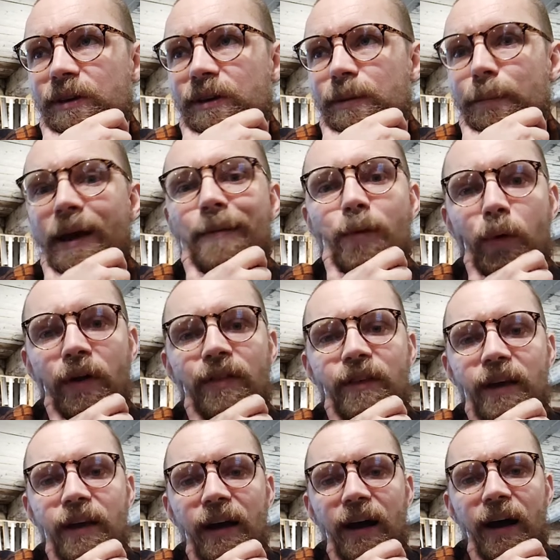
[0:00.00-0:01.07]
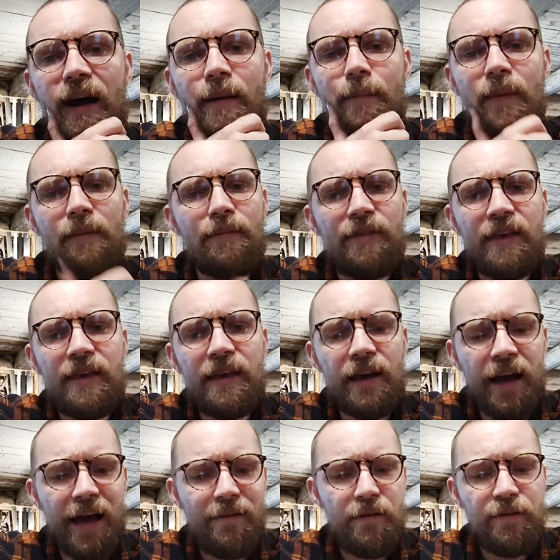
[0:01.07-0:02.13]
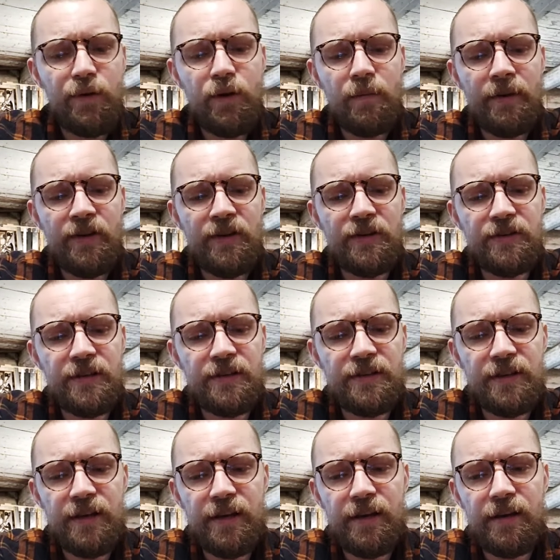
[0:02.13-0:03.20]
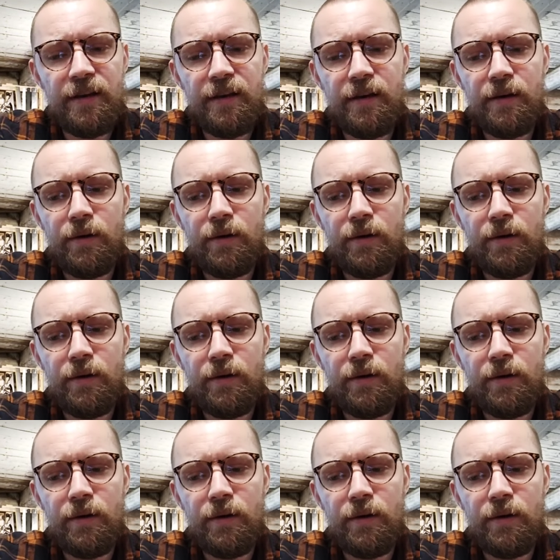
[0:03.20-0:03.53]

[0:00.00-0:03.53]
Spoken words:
maybe one day. I'm thinking I have a few commissions this year,